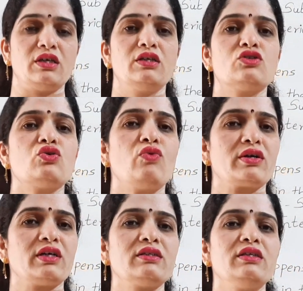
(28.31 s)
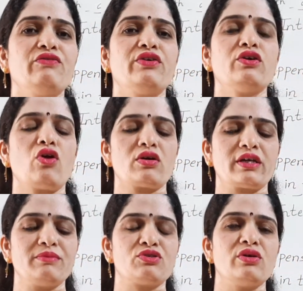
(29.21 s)
So what are the different rock
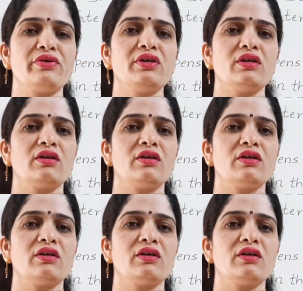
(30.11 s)
types, children?